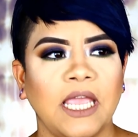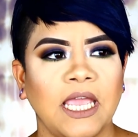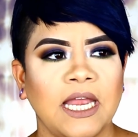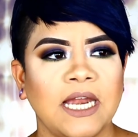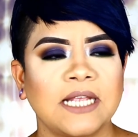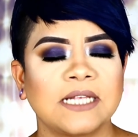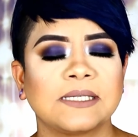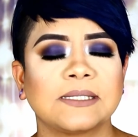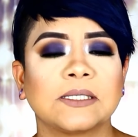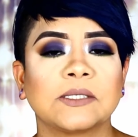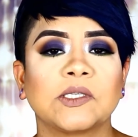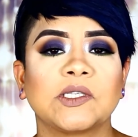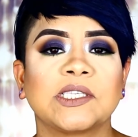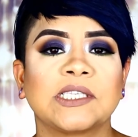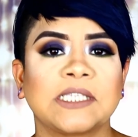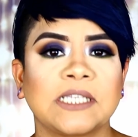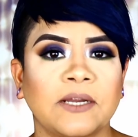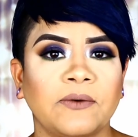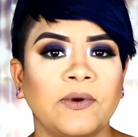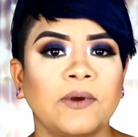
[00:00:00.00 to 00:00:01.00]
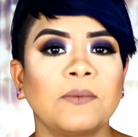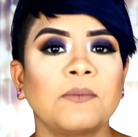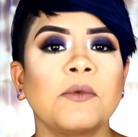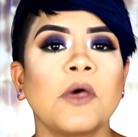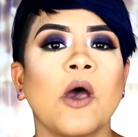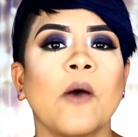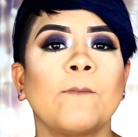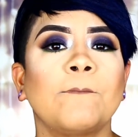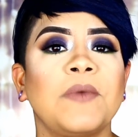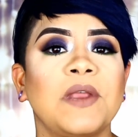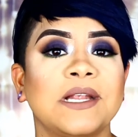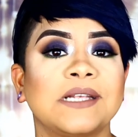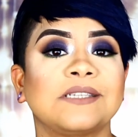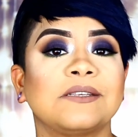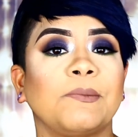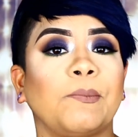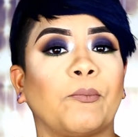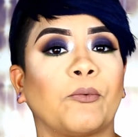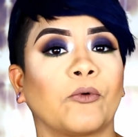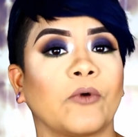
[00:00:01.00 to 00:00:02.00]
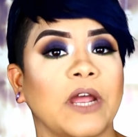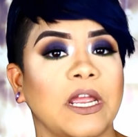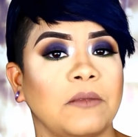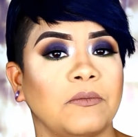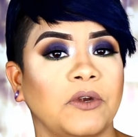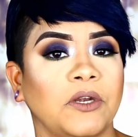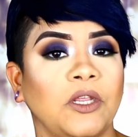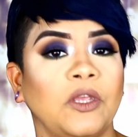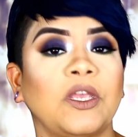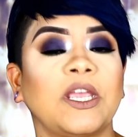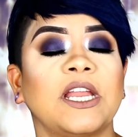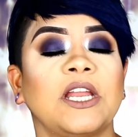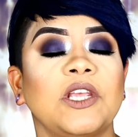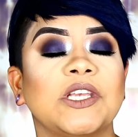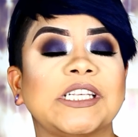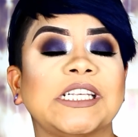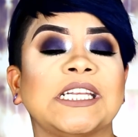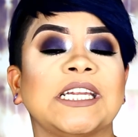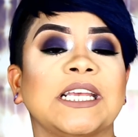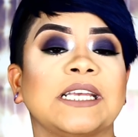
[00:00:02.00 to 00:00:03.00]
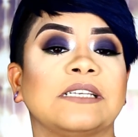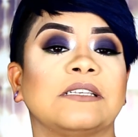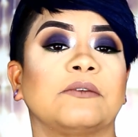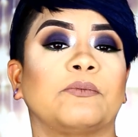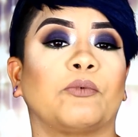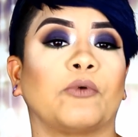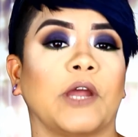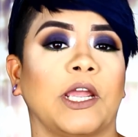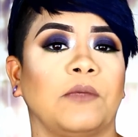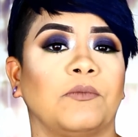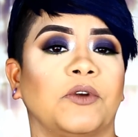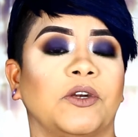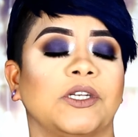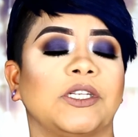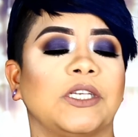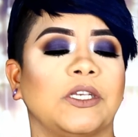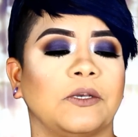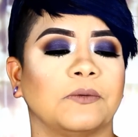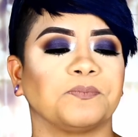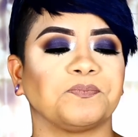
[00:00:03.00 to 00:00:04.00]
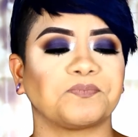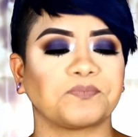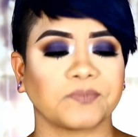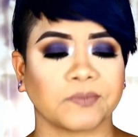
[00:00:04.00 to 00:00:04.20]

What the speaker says: It is the serum, but it's a primer. You can use it as a primer too.